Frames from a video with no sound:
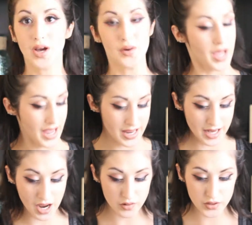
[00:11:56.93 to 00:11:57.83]
Okay, and
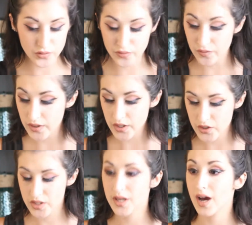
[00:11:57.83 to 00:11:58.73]
now to
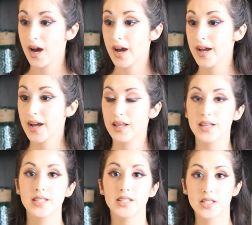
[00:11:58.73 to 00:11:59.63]
finish the eye, I
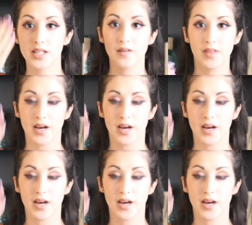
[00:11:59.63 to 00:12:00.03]
like to just give the